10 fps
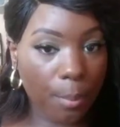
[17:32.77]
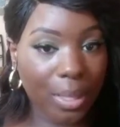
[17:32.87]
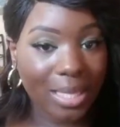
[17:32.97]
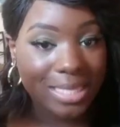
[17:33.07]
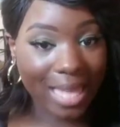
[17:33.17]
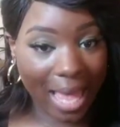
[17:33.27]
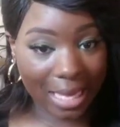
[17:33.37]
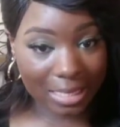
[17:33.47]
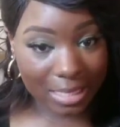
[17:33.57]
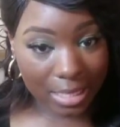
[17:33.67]

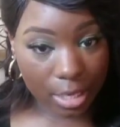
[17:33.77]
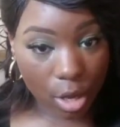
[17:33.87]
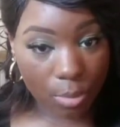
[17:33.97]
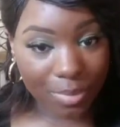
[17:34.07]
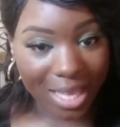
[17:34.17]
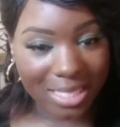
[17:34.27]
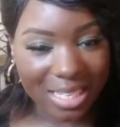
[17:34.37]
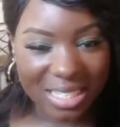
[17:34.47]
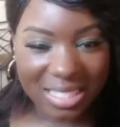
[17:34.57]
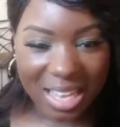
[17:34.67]
potassium, that's
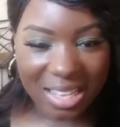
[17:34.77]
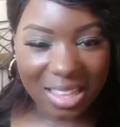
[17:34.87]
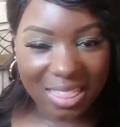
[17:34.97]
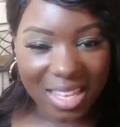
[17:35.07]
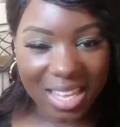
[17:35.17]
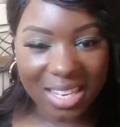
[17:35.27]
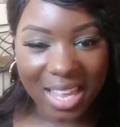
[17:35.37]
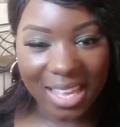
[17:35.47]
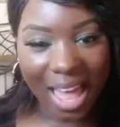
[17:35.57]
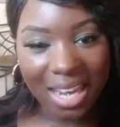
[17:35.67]
another thing
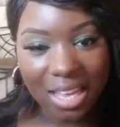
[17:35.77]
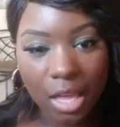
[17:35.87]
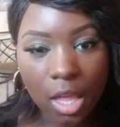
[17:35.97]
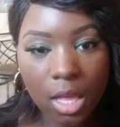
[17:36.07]
that kind of